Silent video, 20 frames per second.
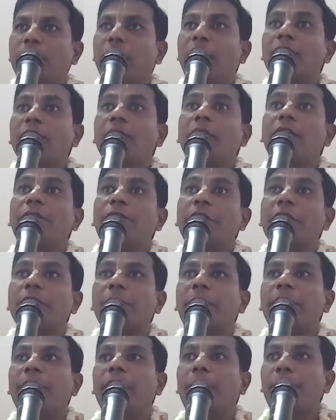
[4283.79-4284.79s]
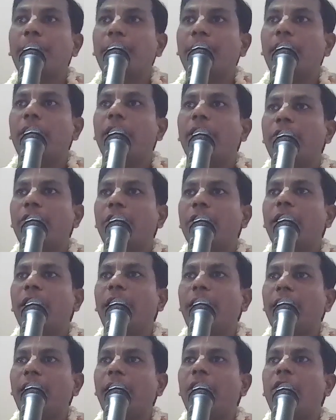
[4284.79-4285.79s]
That is the difference between a pure
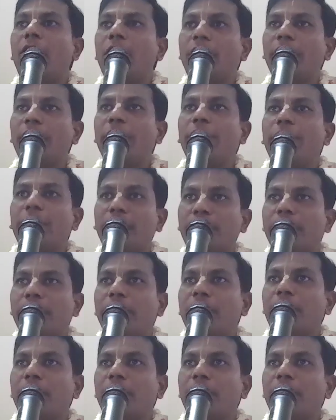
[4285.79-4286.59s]
devotee and a non-devotee.